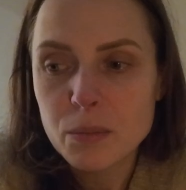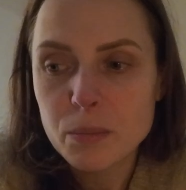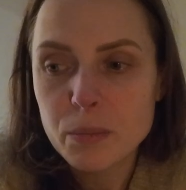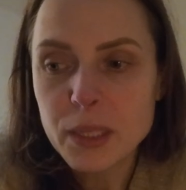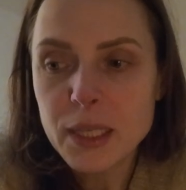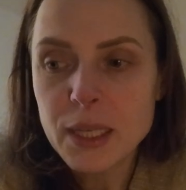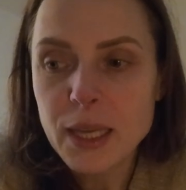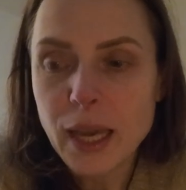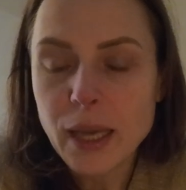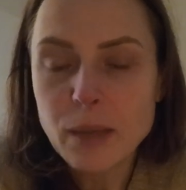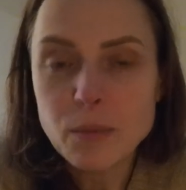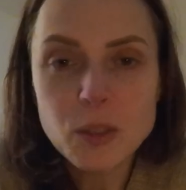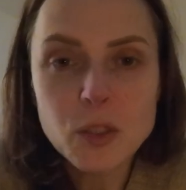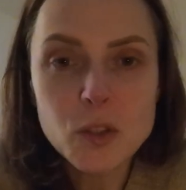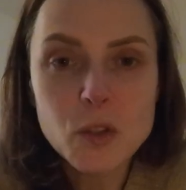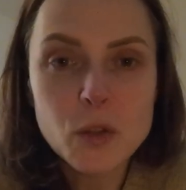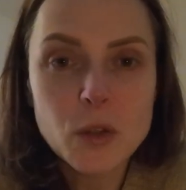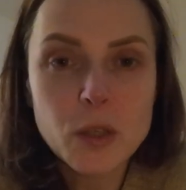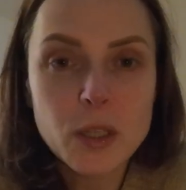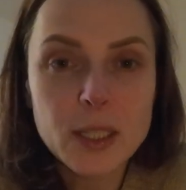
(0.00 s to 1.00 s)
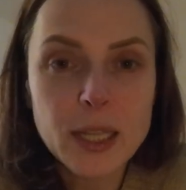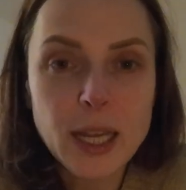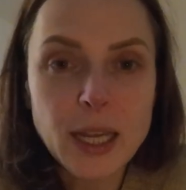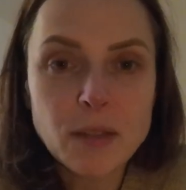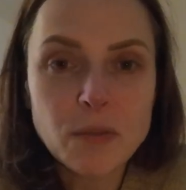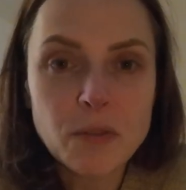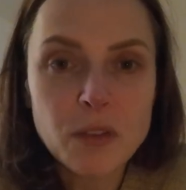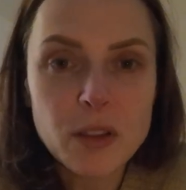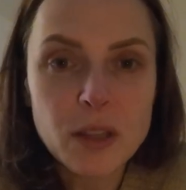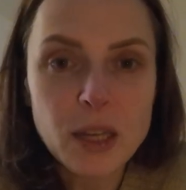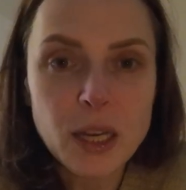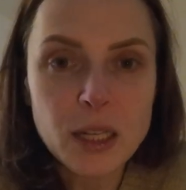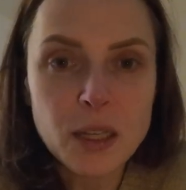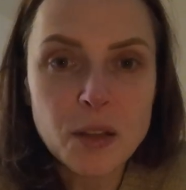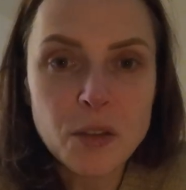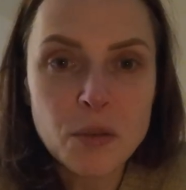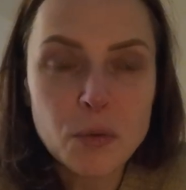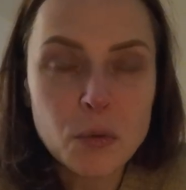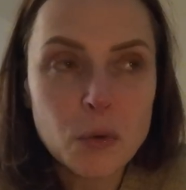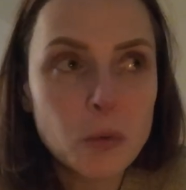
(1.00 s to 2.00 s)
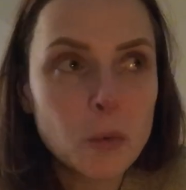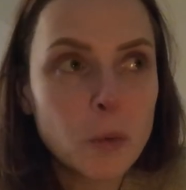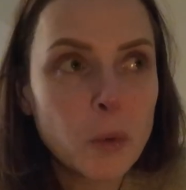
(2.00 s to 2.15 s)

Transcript: being able to connect with others through